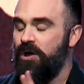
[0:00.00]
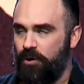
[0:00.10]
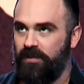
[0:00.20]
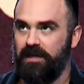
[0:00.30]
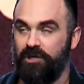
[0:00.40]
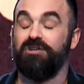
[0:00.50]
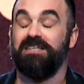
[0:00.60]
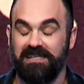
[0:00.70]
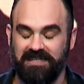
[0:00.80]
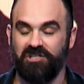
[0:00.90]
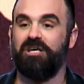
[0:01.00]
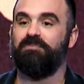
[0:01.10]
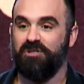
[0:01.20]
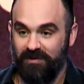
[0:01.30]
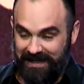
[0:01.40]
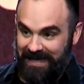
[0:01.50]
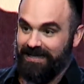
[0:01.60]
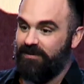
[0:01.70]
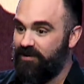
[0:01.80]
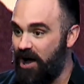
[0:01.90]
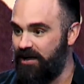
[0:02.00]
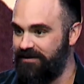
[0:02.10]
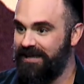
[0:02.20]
or that your citizenship to the kingdom of God.